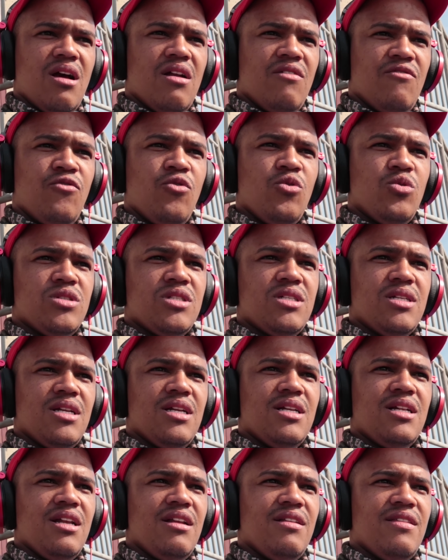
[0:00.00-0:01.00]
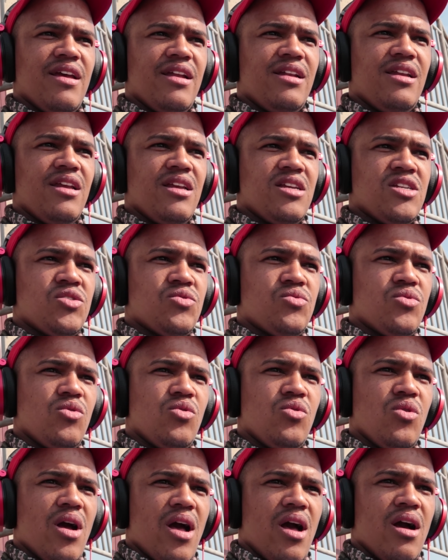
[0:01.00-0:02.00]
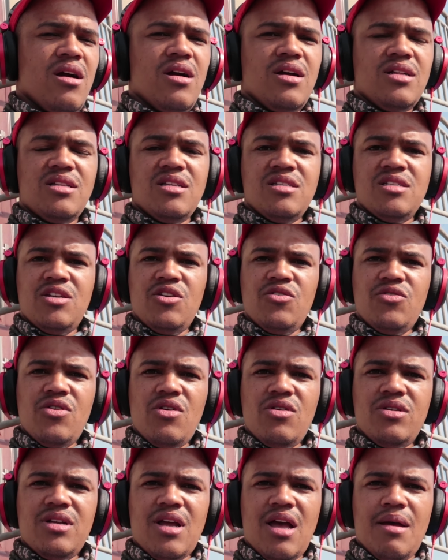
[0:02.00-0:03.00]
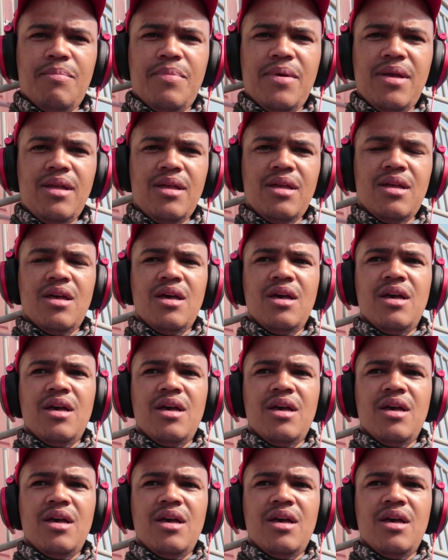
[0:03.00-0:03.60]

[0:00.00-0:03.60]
Unfortunately, that is true. I heard the stereotyping.